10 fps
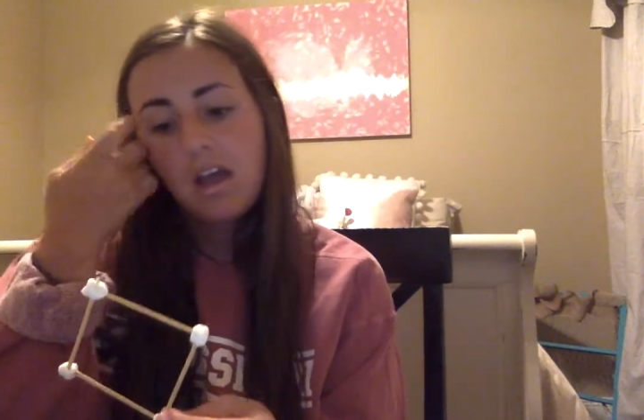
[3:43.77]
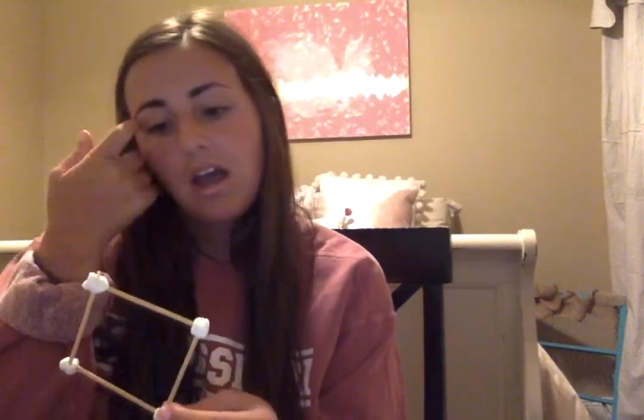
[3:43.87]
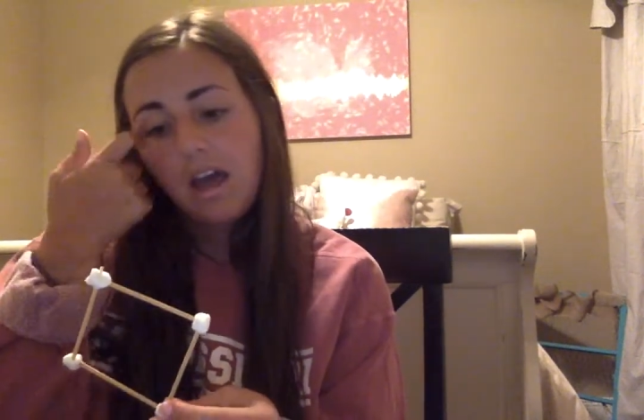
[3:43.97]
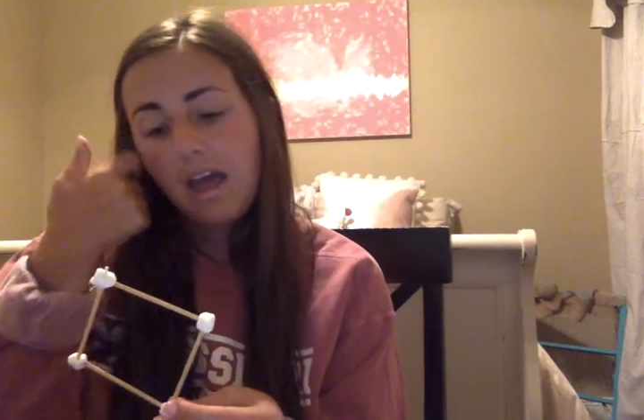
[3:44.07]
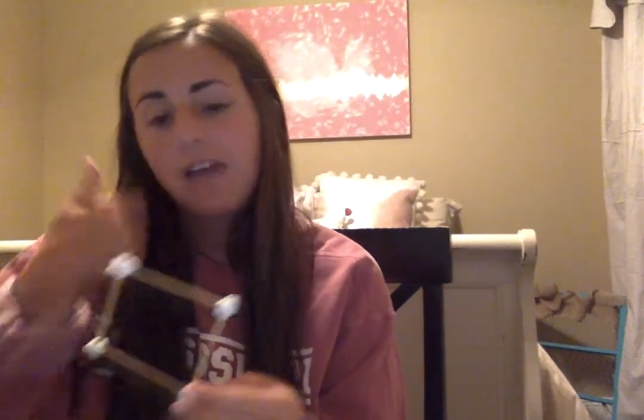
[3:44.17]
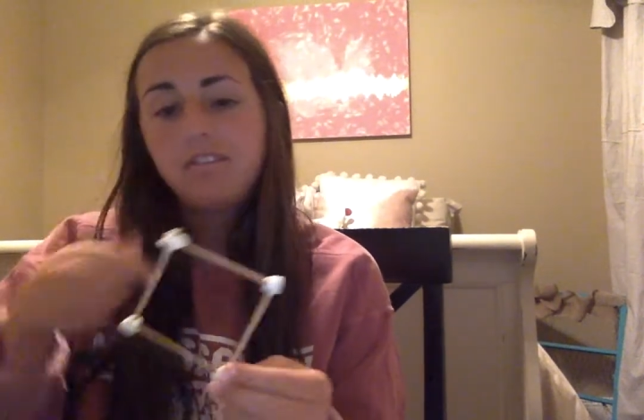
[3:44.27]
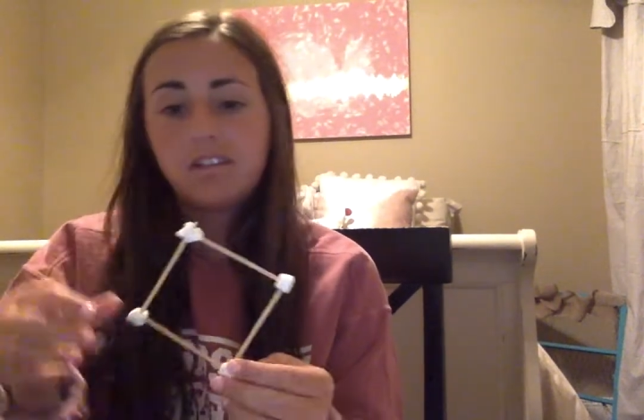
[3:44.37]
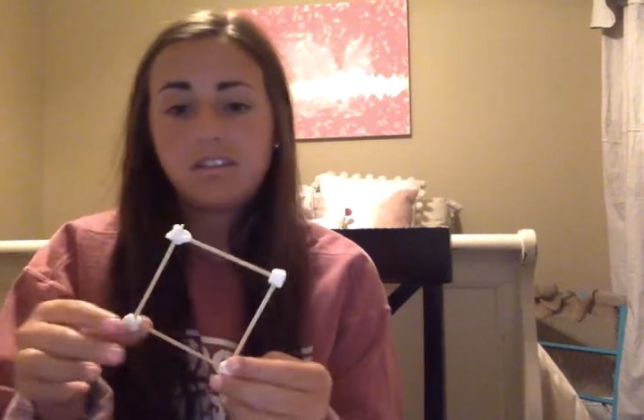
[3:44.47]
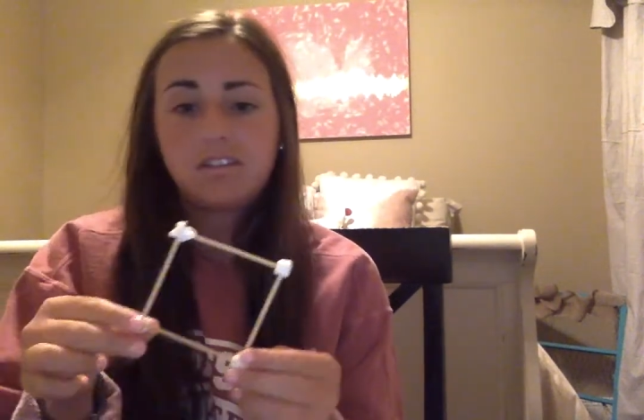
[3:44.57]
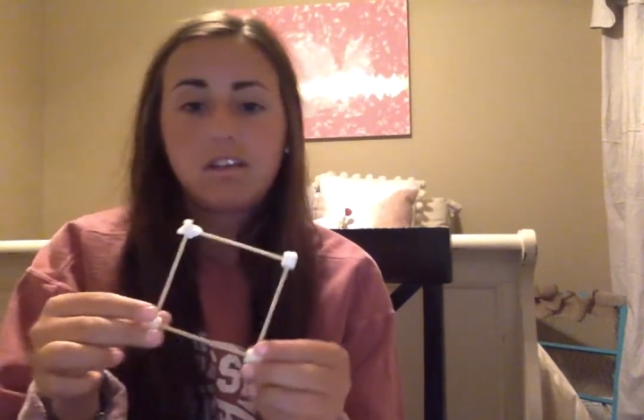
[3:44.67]
I have
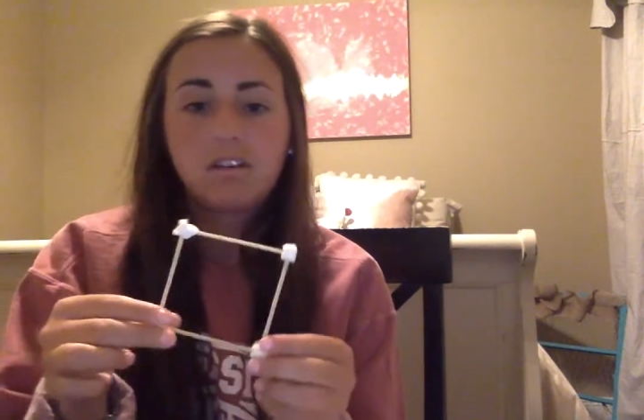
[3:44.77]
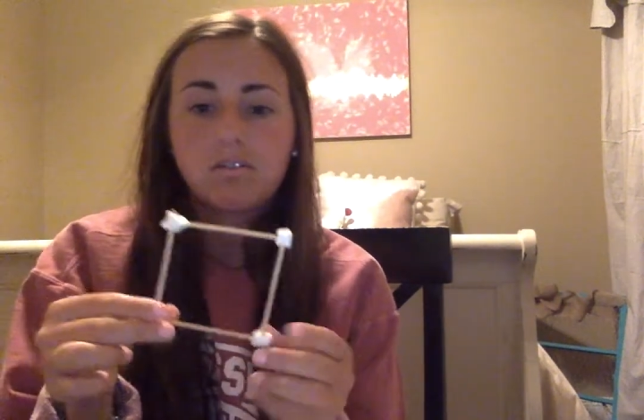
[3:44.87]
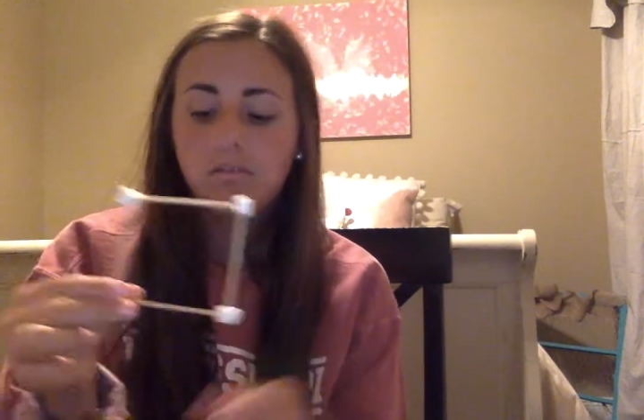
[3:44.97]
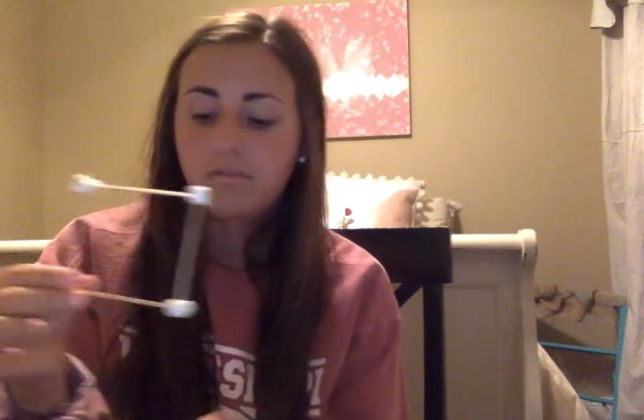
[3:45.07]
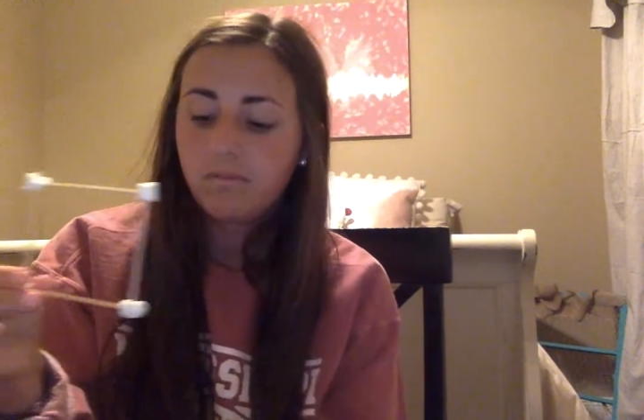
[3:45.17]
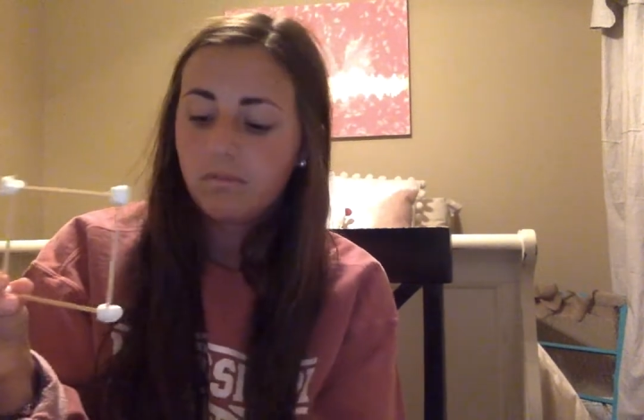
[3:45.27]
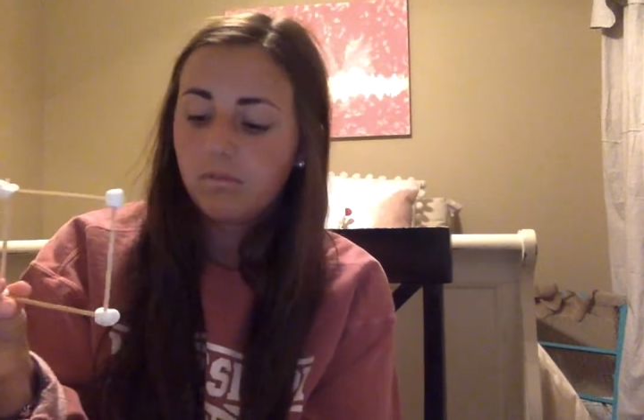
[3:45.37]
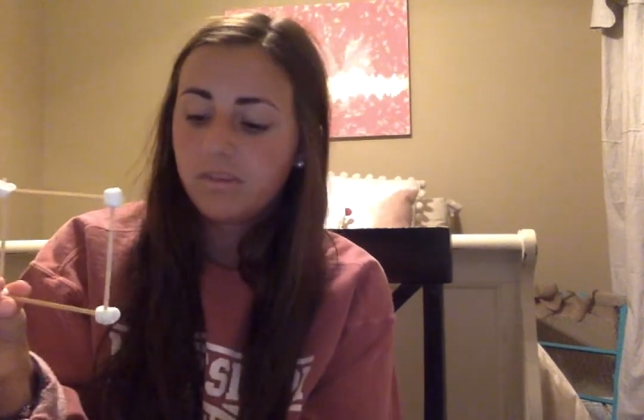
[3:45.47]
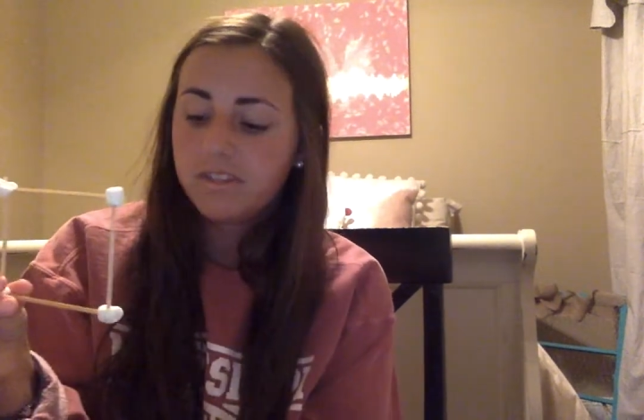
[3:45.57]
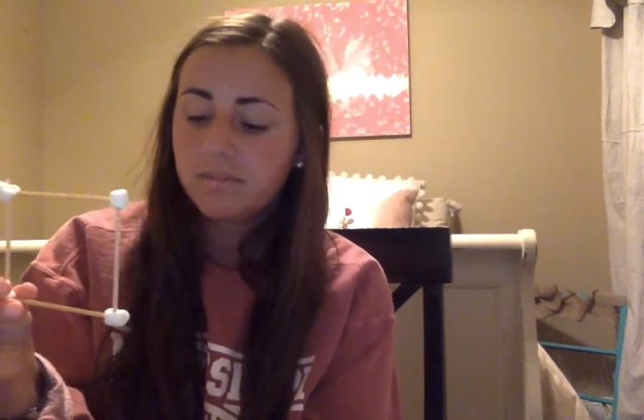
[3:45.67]
done so
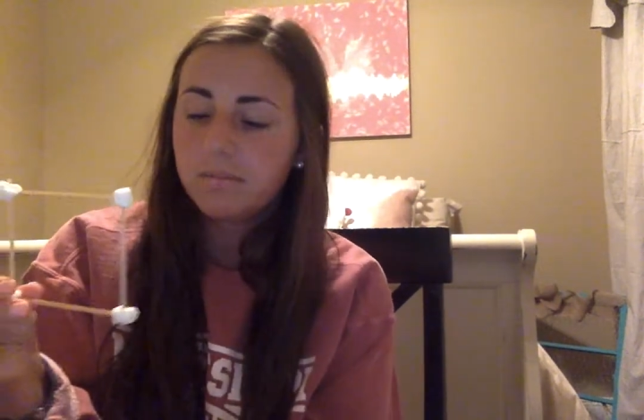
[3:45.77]
with some